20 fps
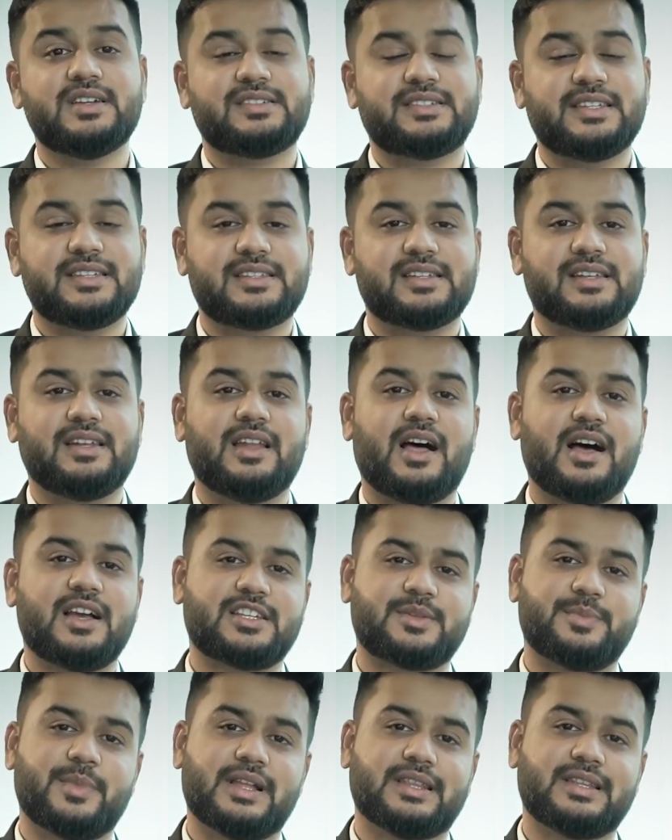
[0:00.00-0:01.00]
Since
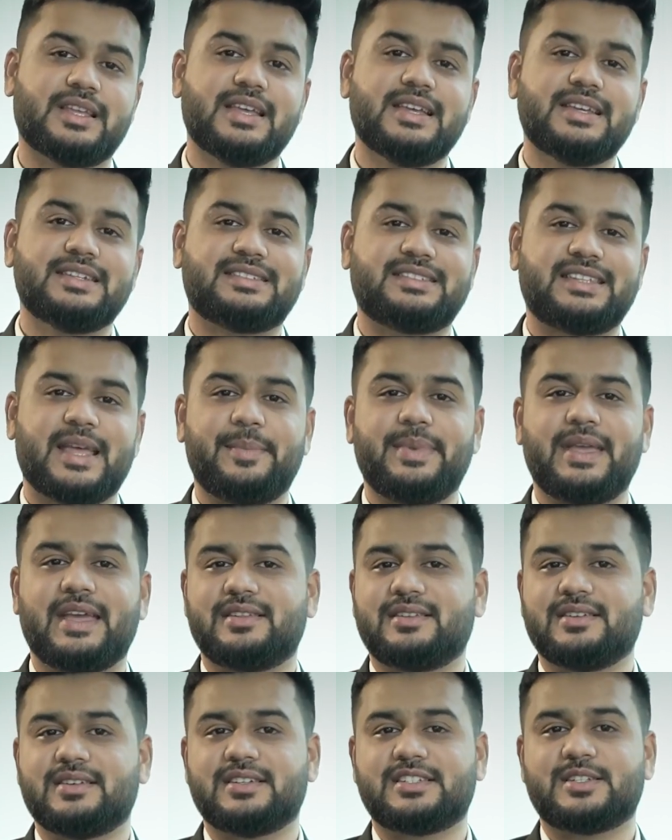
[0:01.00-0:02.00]
last month, SEBI
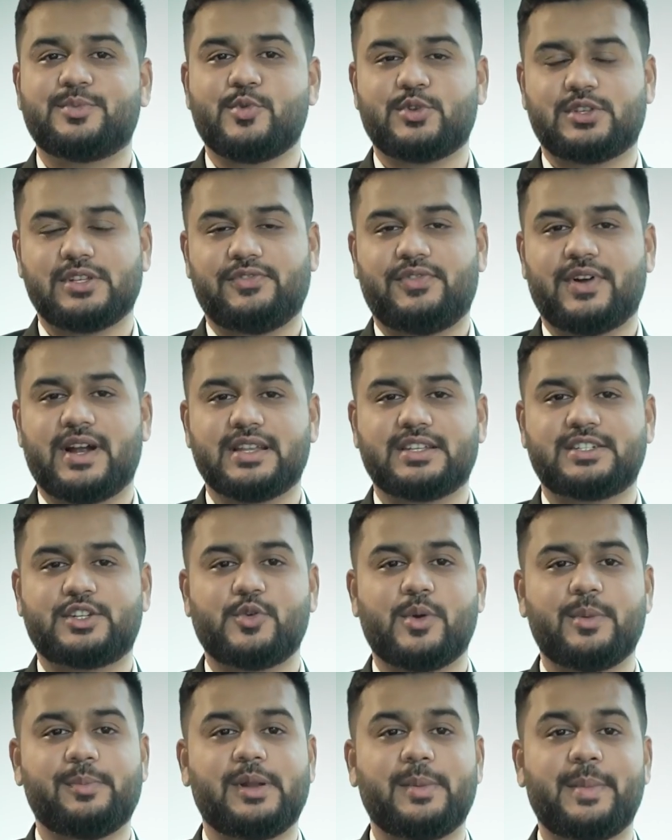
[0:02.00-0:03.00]
has urged mutual funds
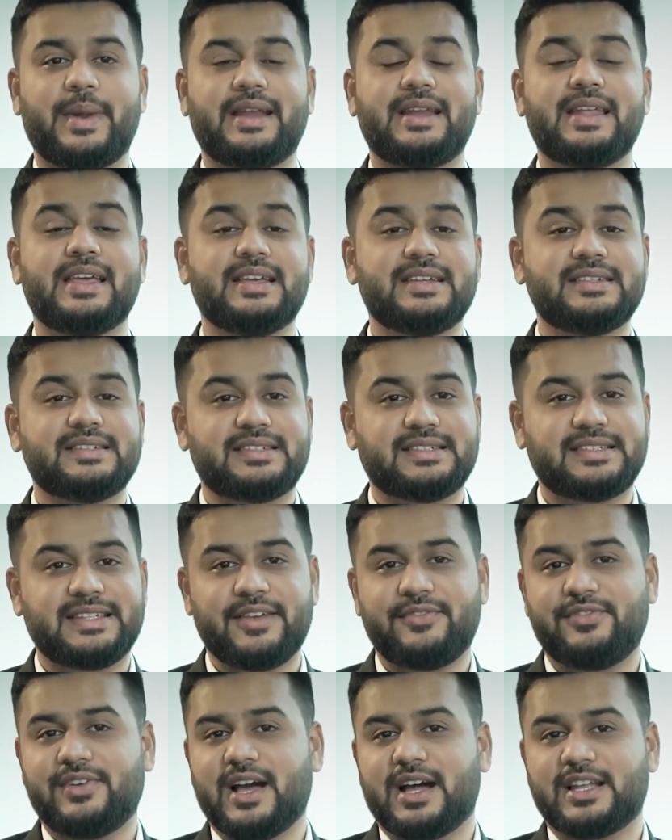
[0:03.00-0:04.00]
to implement
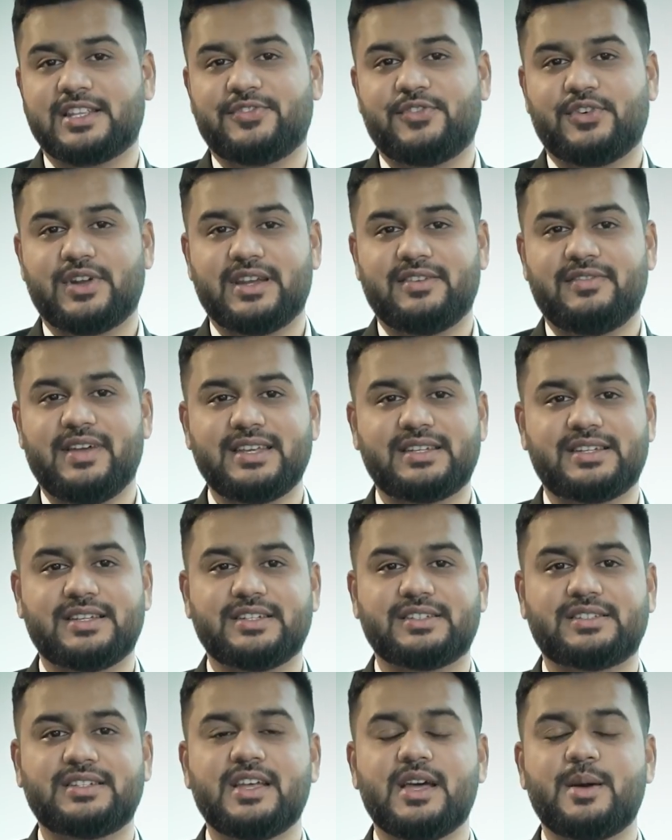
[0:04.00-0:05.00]
safeguards for
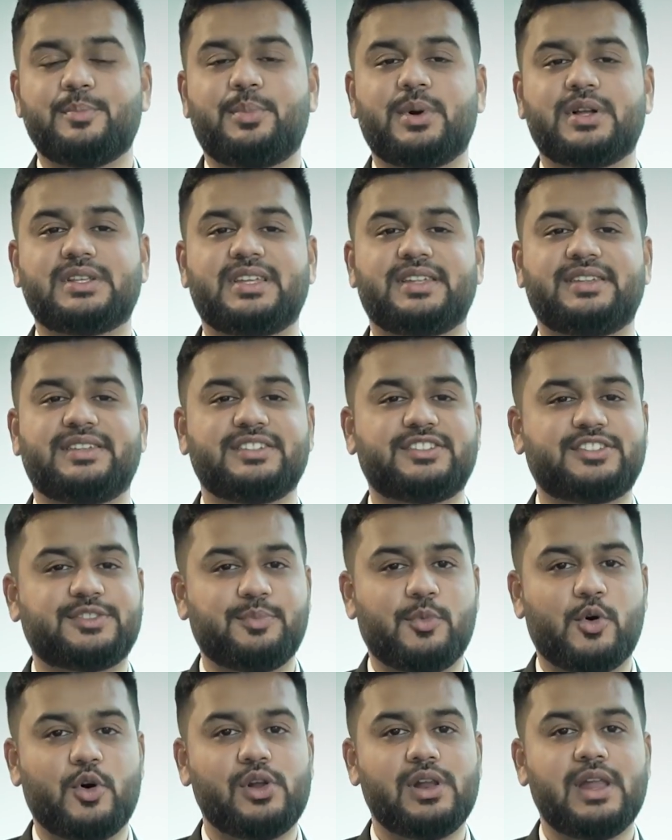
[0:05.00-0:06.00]
investors purchasing
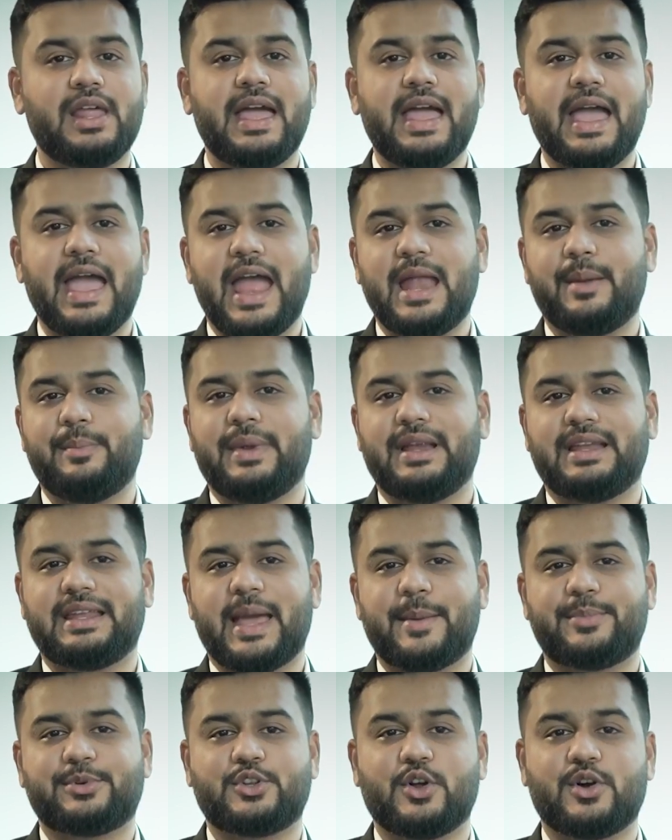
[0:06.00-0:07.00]
small and
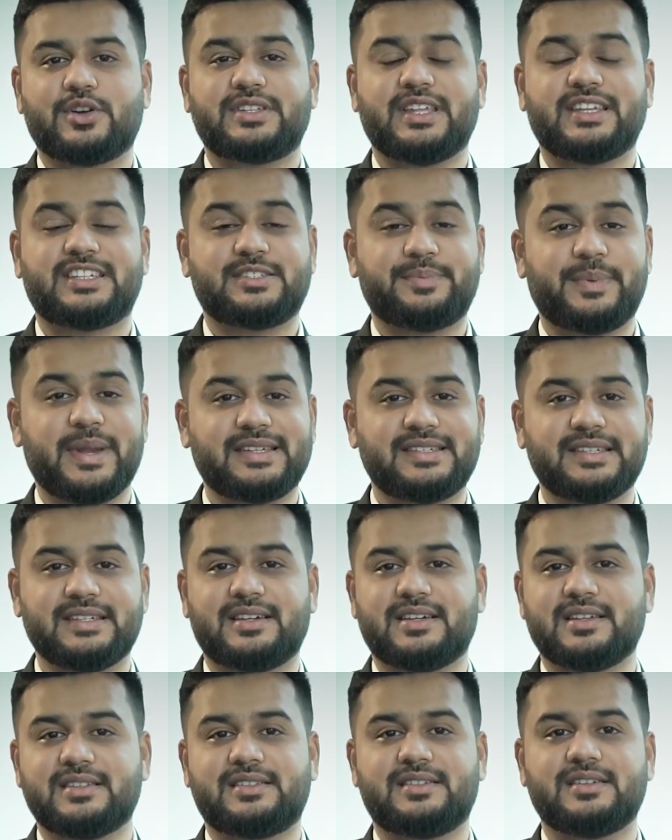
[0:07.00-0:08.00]
mid-cap stocks
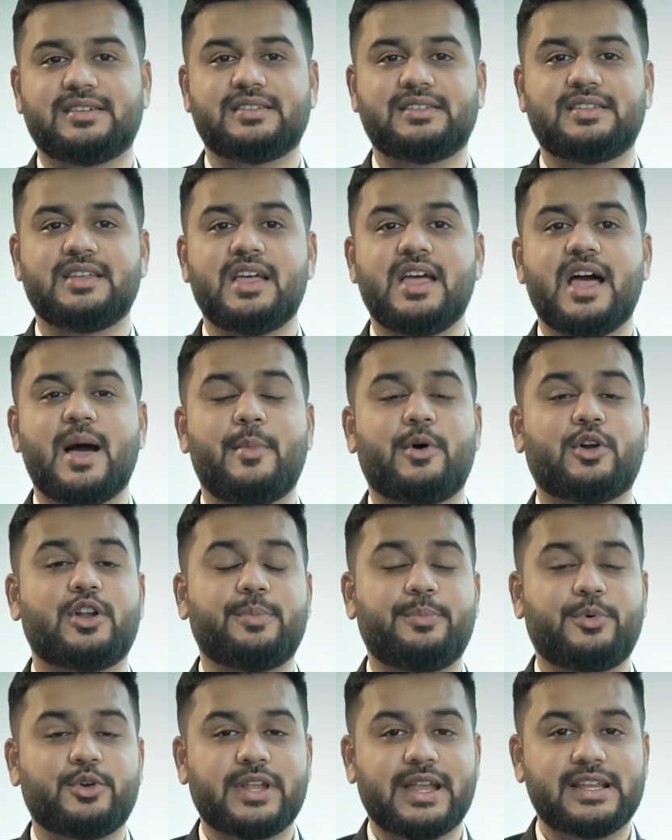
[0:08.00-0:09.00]
expressing concerns about
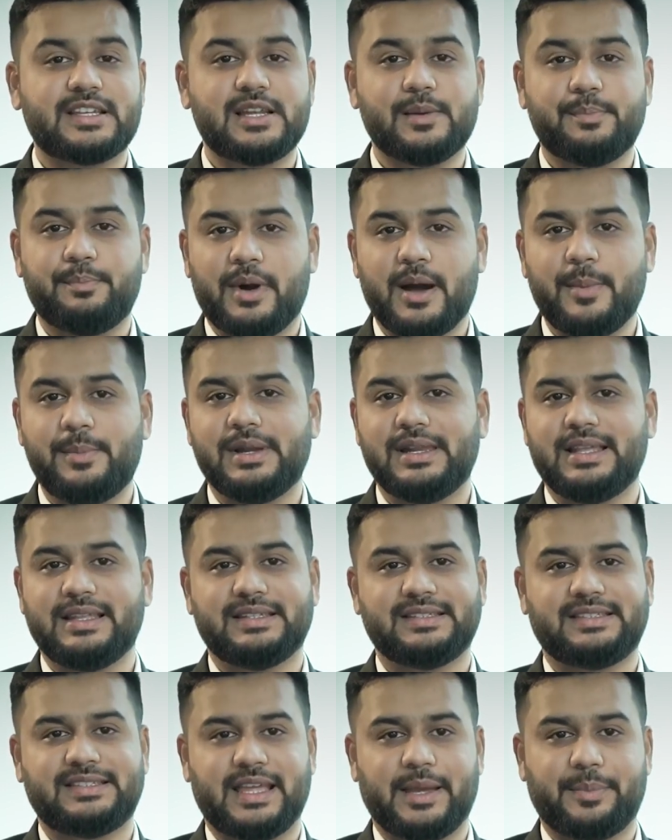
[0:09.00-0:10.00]
a potential bubble
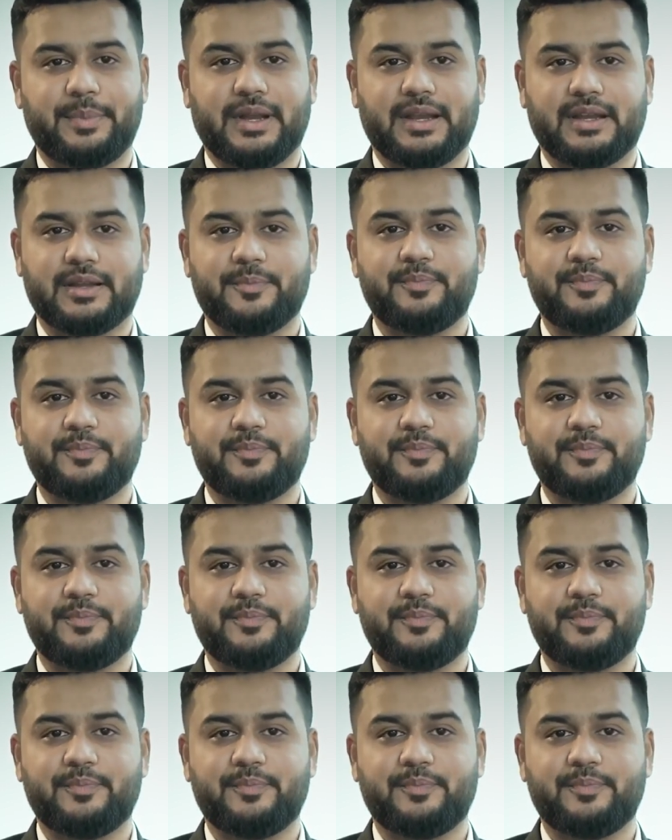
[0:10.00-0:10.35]
in the segment.